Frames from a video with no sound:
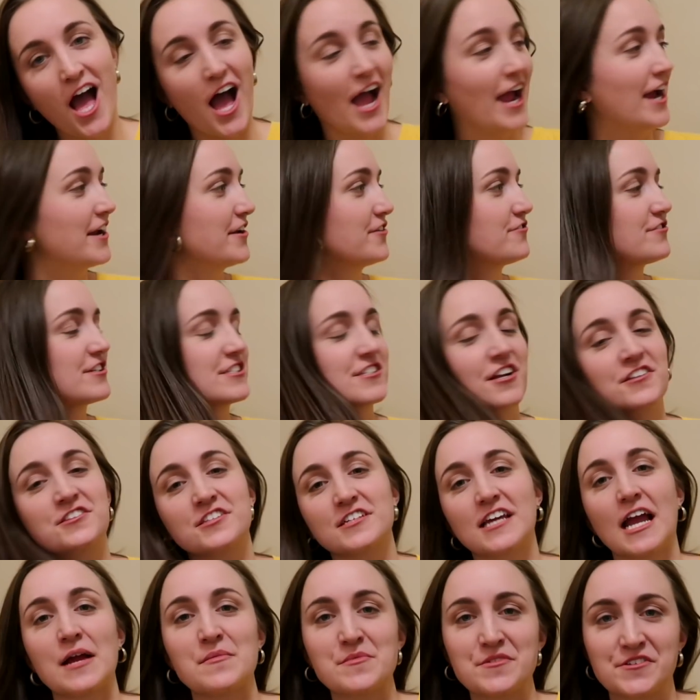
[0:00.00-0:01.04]
I had to restart
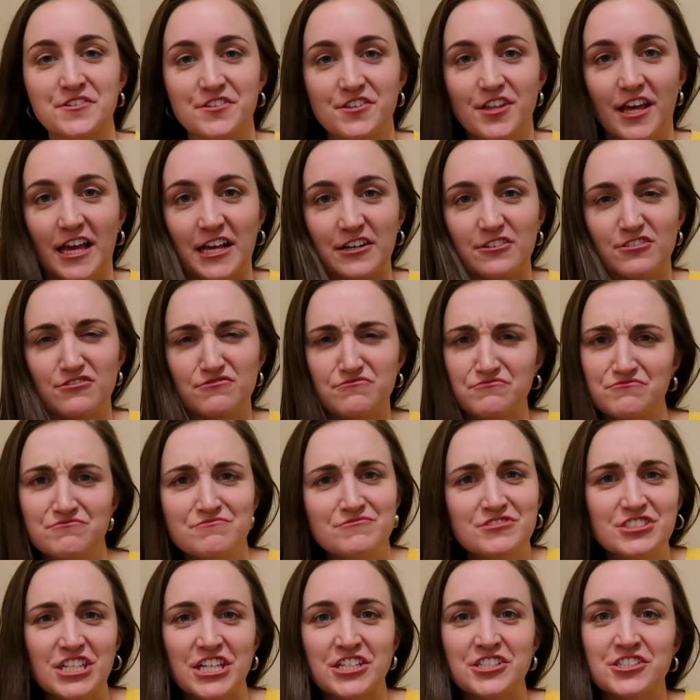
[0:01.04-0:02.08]
the camera so the angle
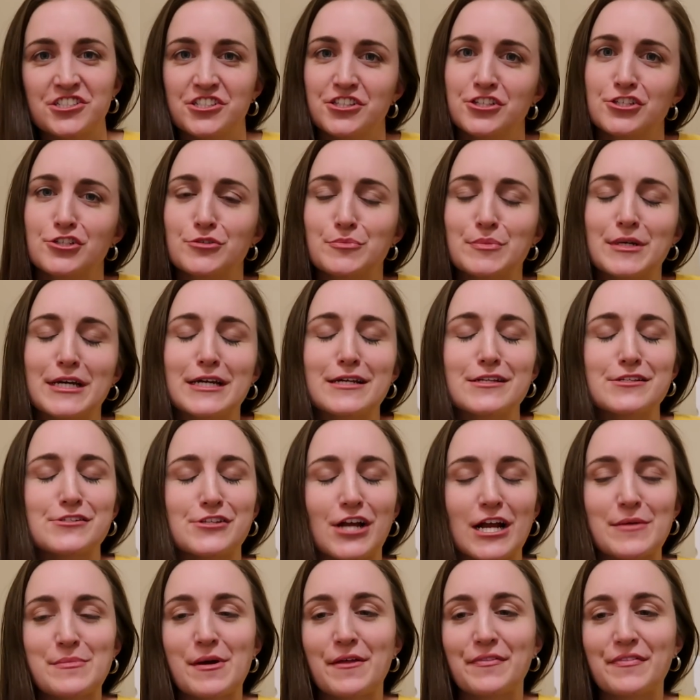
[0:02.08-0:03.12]
changed a little bit.
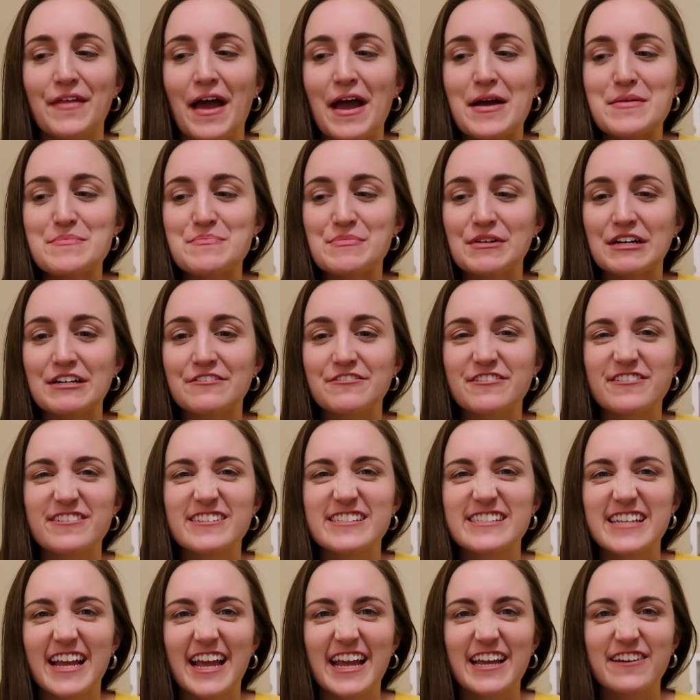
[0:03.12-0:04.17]
Sorry about that. But what I
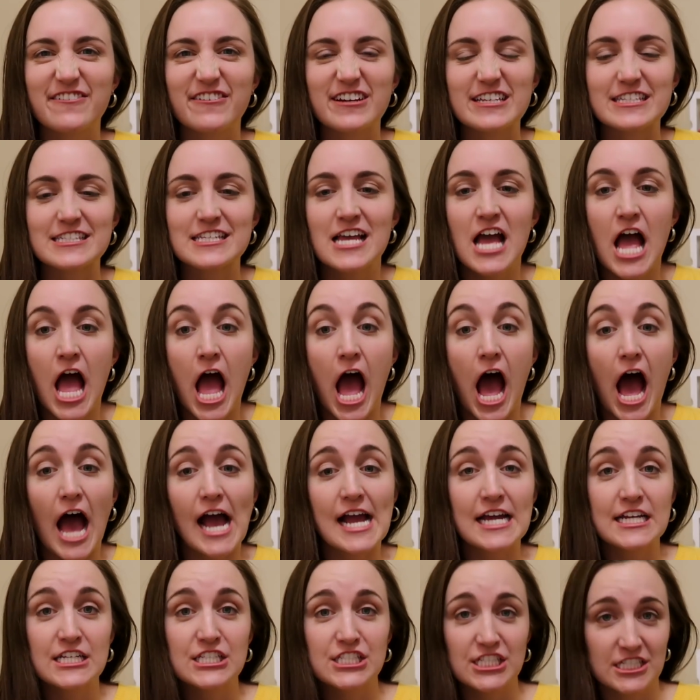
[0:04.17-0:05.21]
was saying was
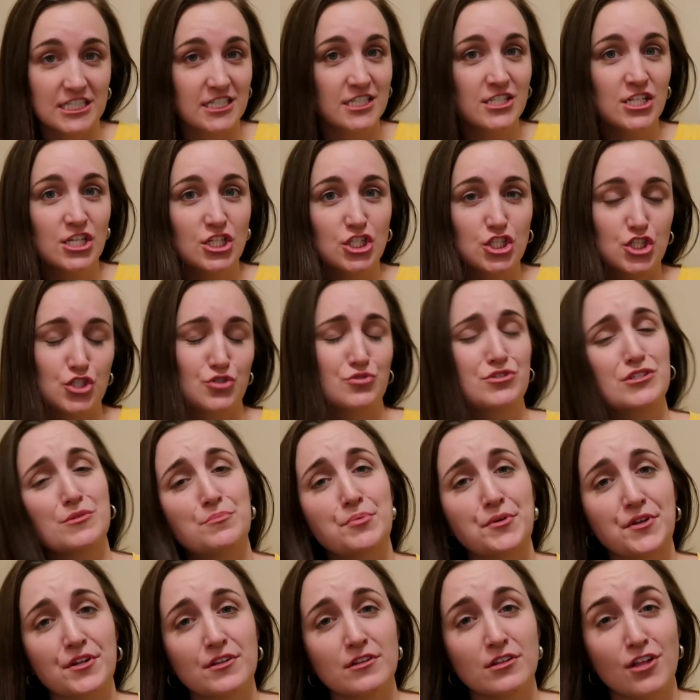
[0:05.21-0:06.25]
I did choose to
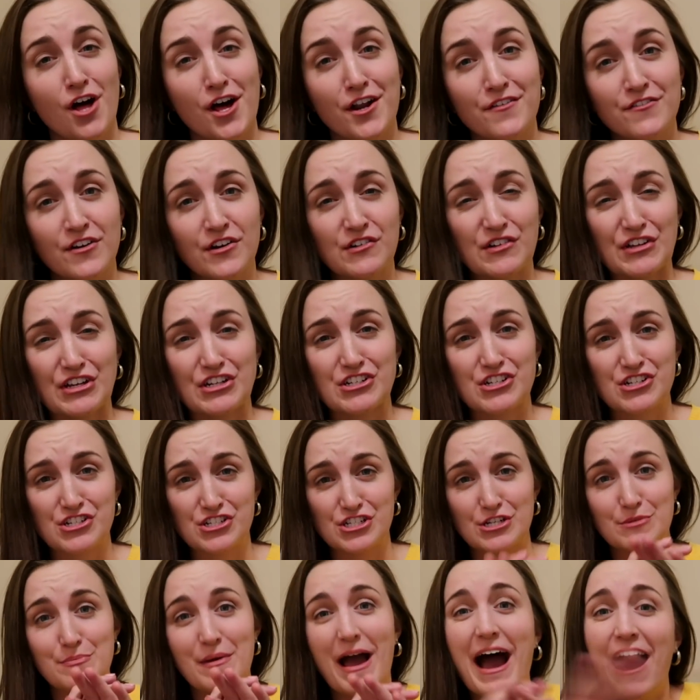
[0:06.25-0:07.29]
put a lot of our
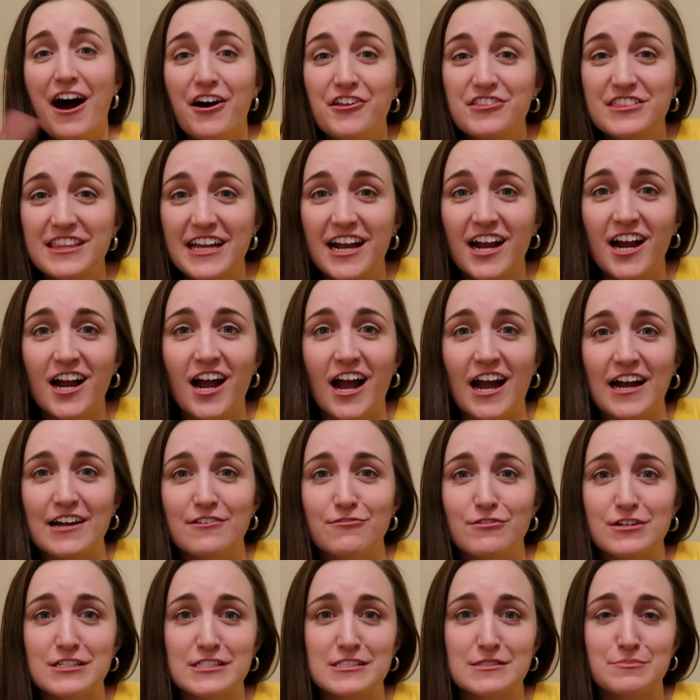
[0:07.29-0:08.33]
relationship out there. I
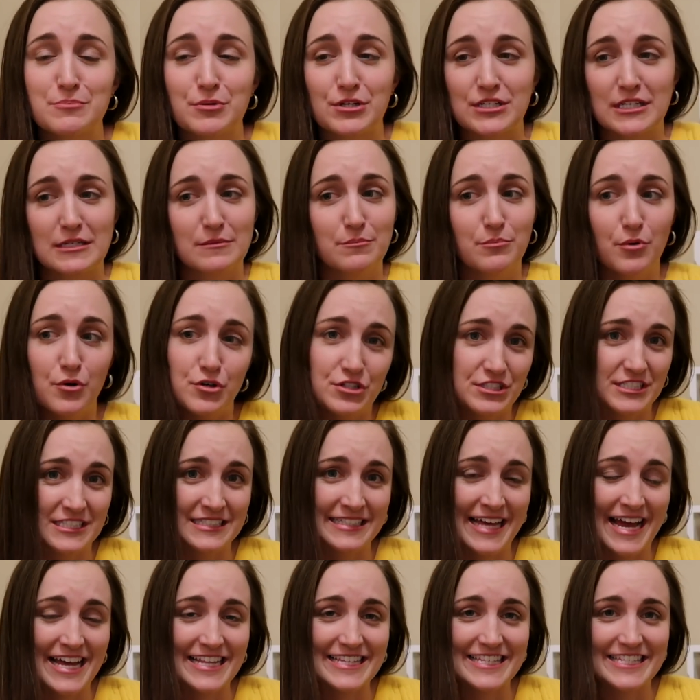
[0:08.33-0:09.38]
was pretty bold
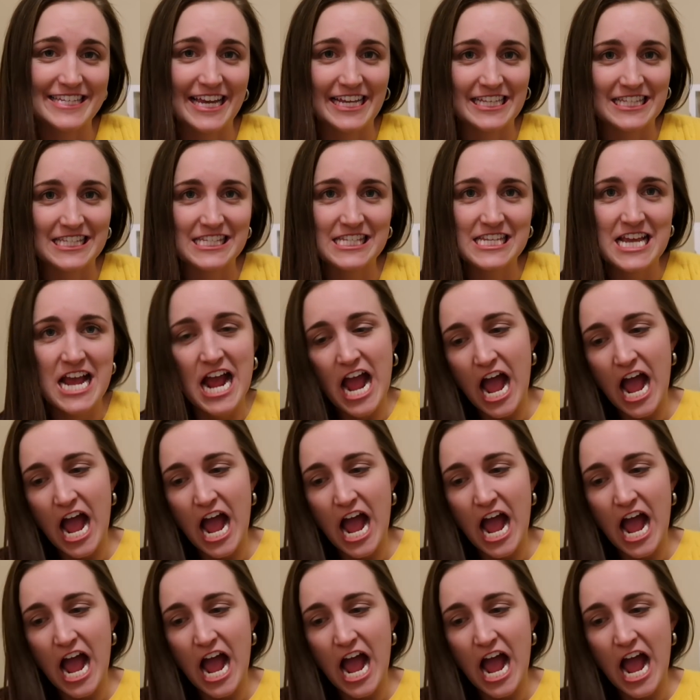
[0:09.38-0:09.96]
in that sense.